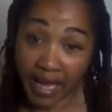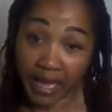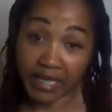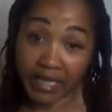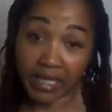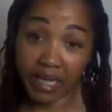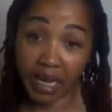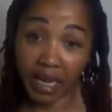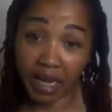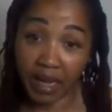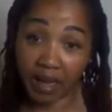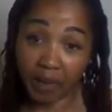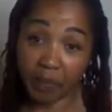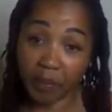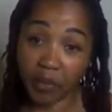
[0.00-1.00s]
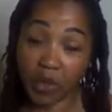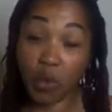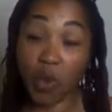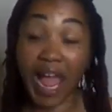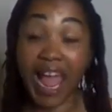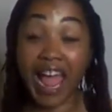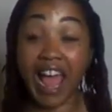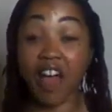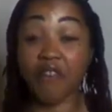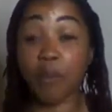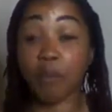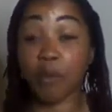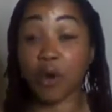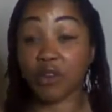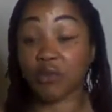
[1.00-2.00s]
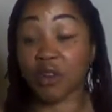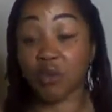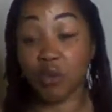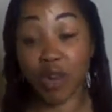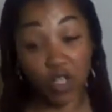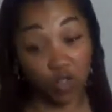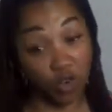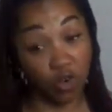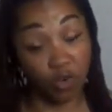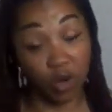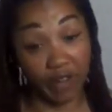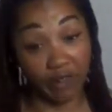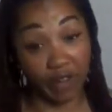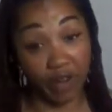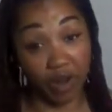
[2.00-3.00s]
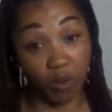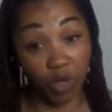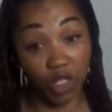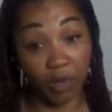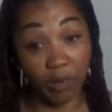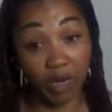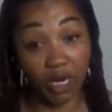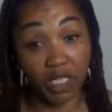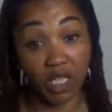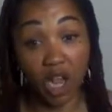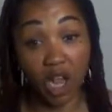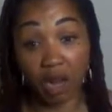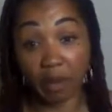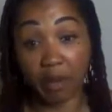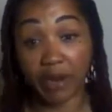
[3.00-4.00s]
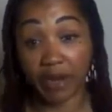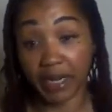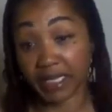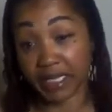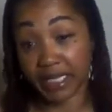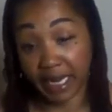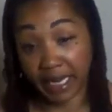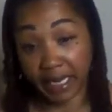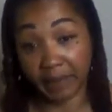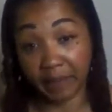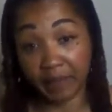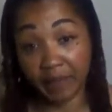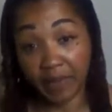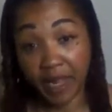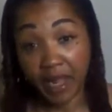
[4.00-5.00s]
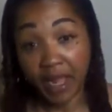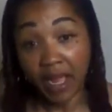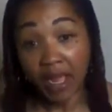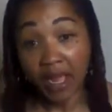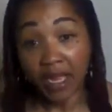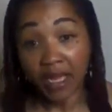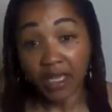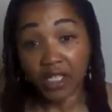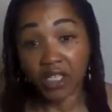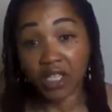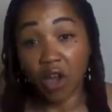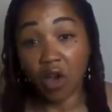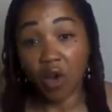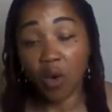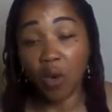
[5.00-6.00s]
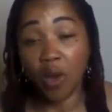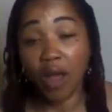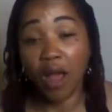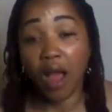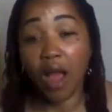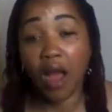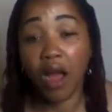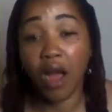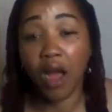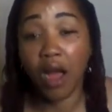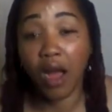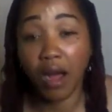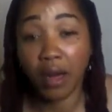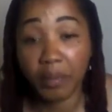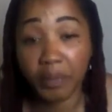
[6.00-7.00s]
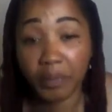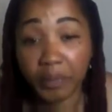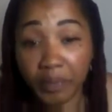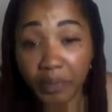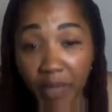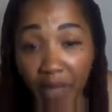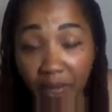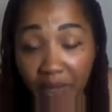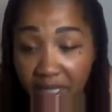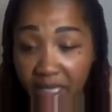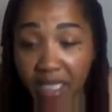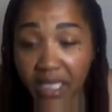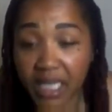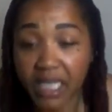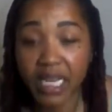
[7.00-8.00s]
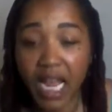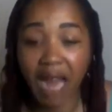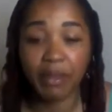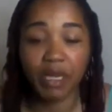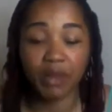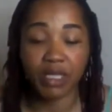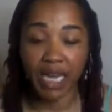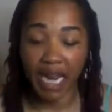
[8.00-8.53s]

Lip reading: And you have Mercury retrograde there, which I'm going to talk about in a second. So this is the time to